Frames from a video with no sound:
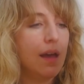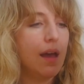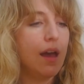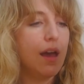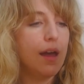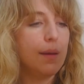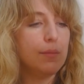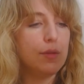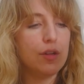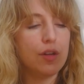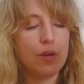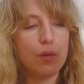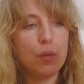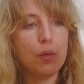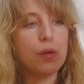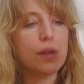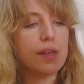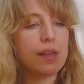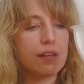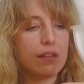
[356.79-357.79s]
You don't
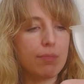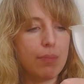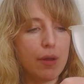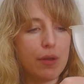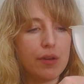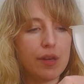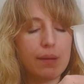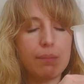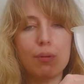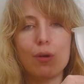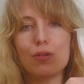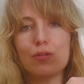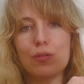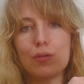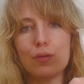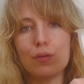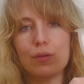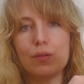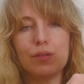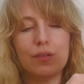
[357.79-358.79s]
want exploding
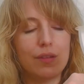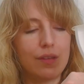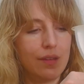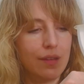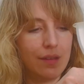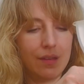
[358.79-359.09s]
bottles.